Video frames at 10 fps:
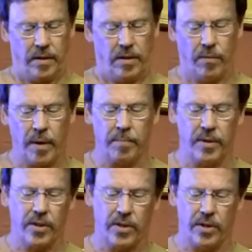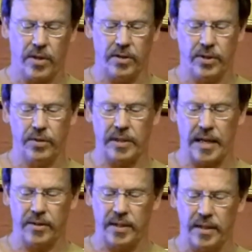November 3rd,
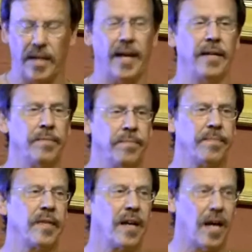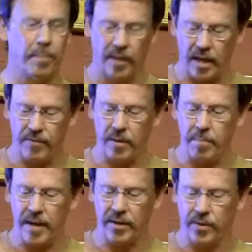2009, our beloved
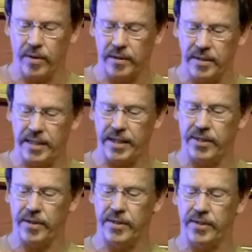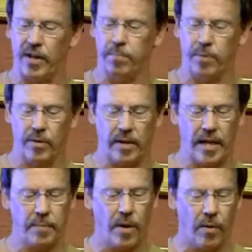mentor, teacher, and
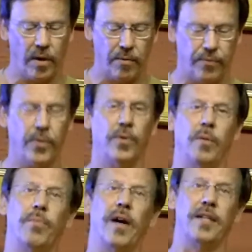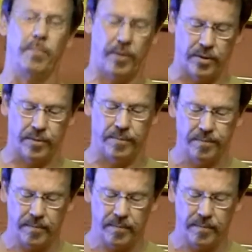self-proclaimed holy fool, Brother Blue,